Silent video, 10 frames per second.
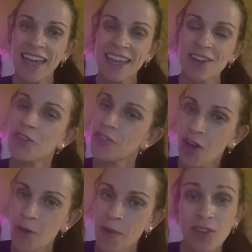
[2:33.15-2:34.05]
in
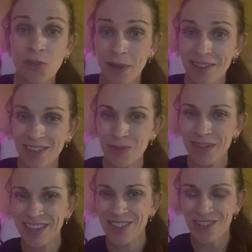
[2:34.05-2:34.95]
October
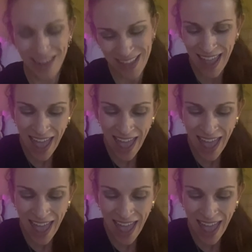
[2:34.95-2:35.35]
2023.